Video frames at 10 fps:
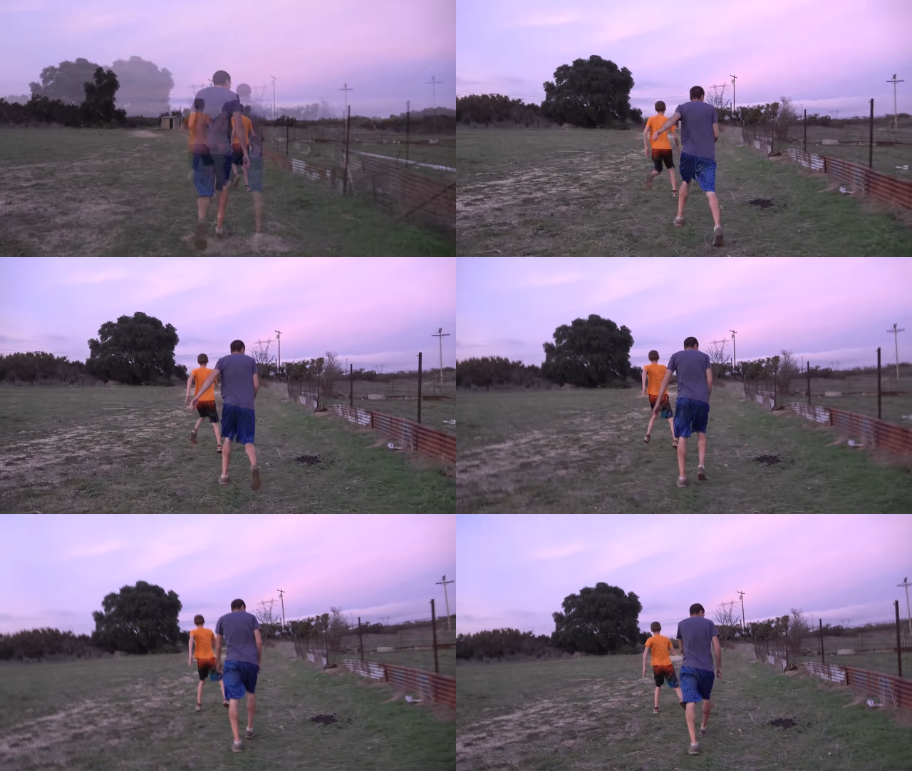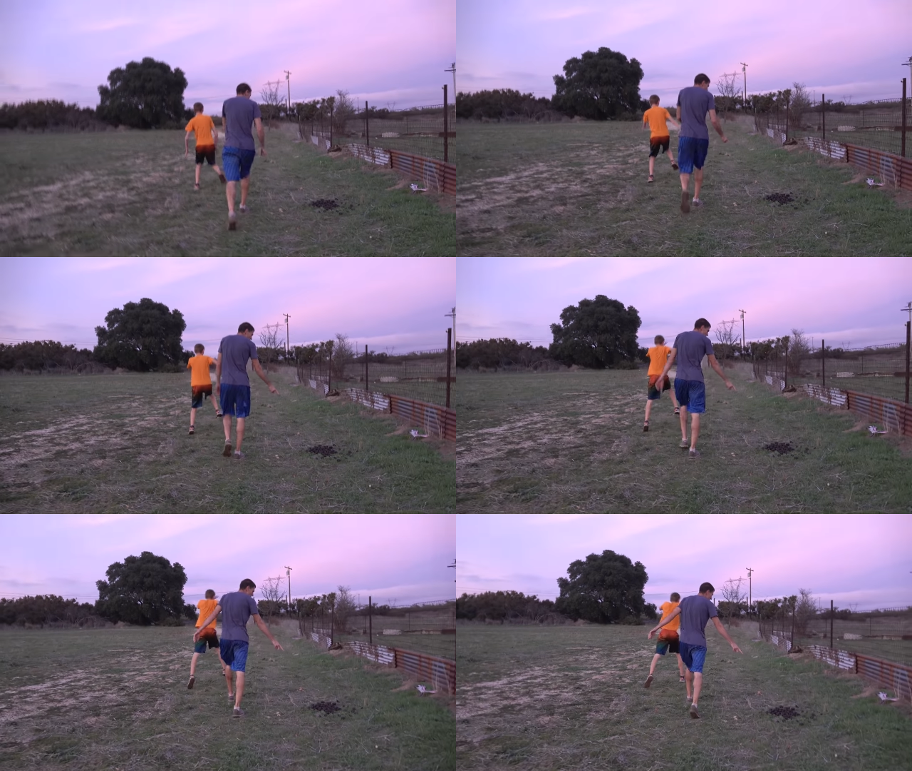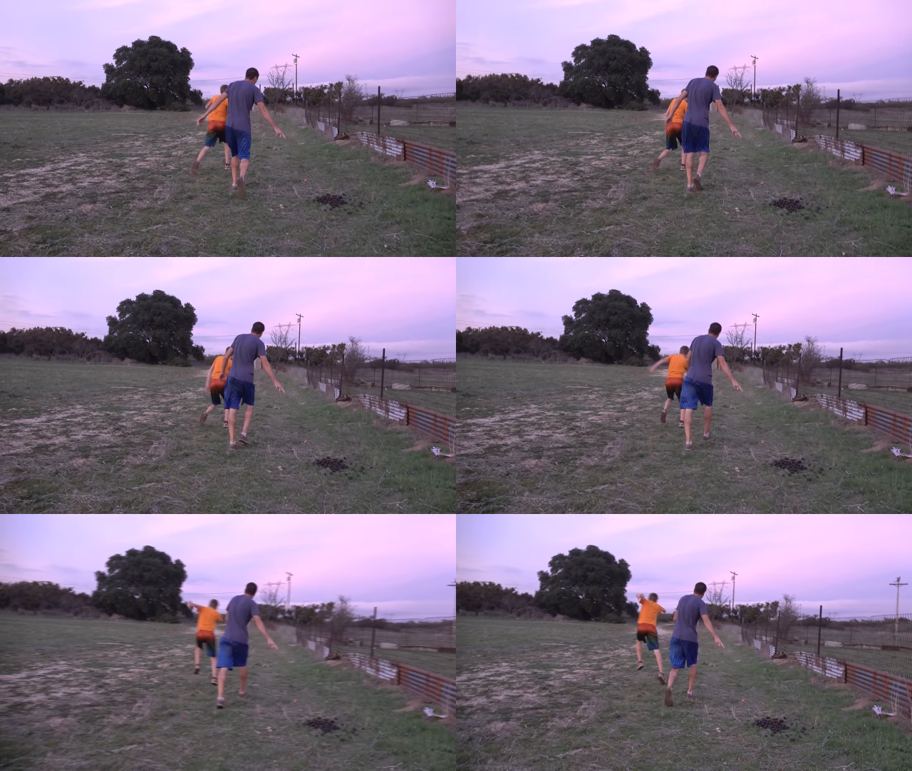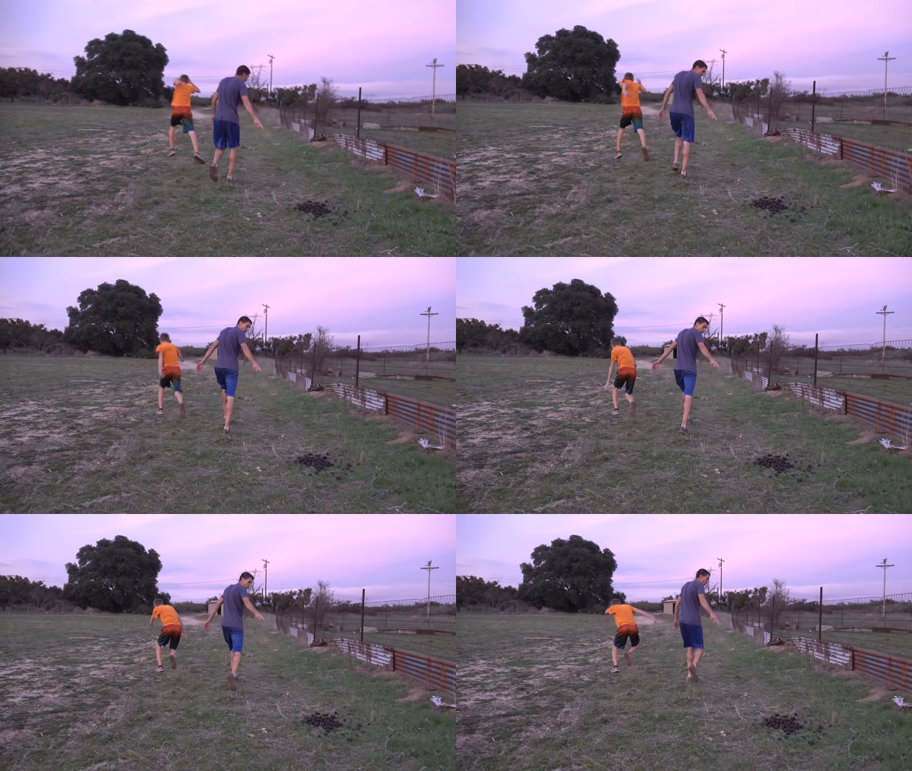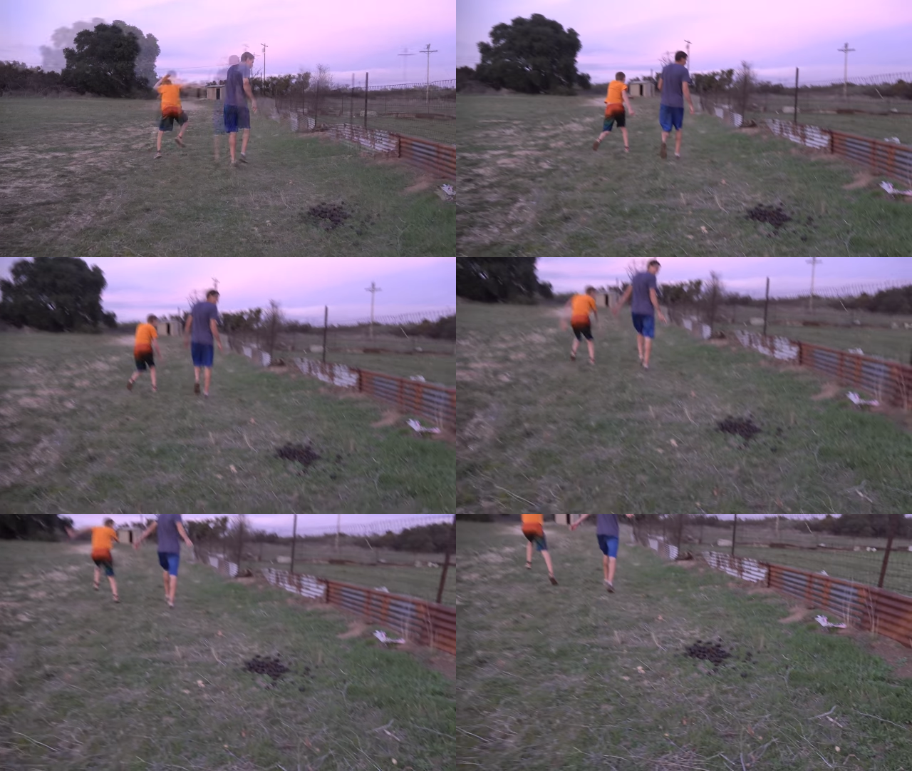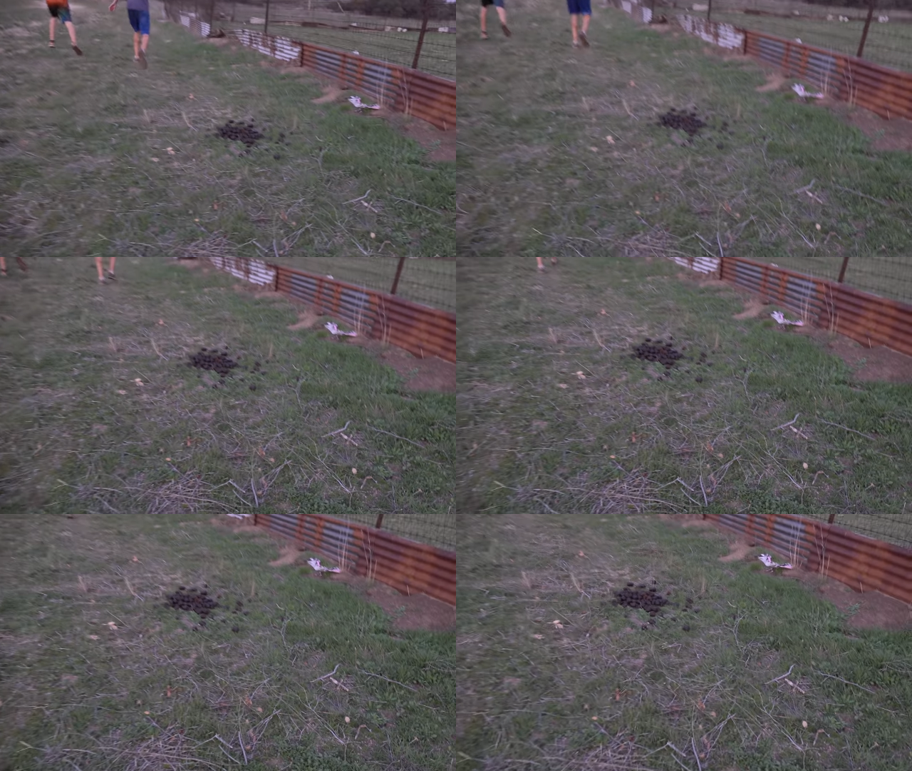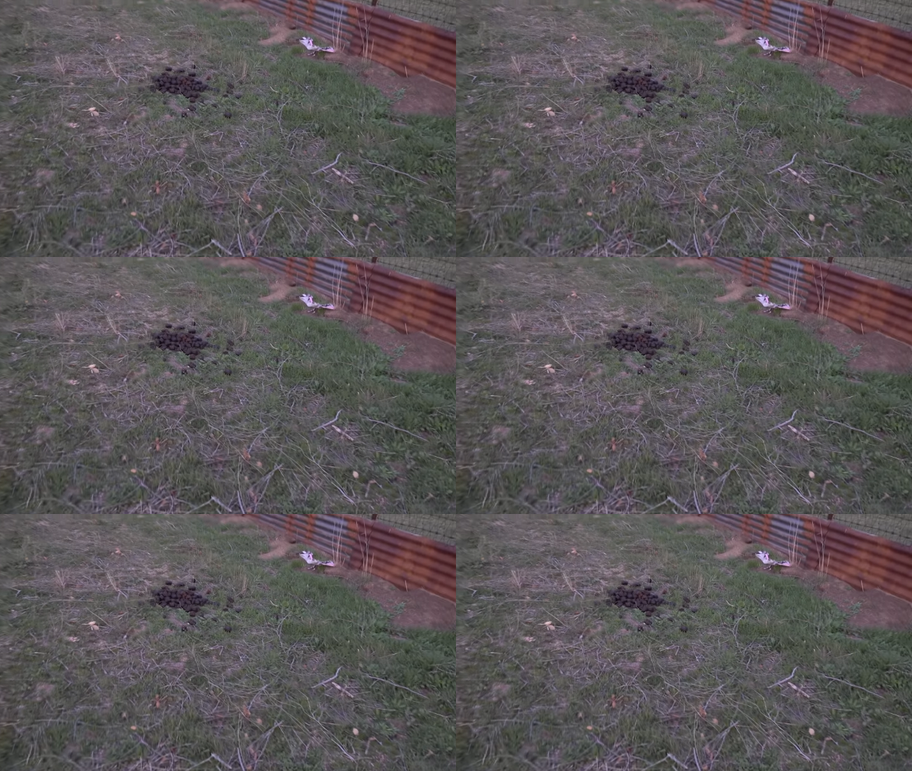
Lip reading: [unreadable: no face in view]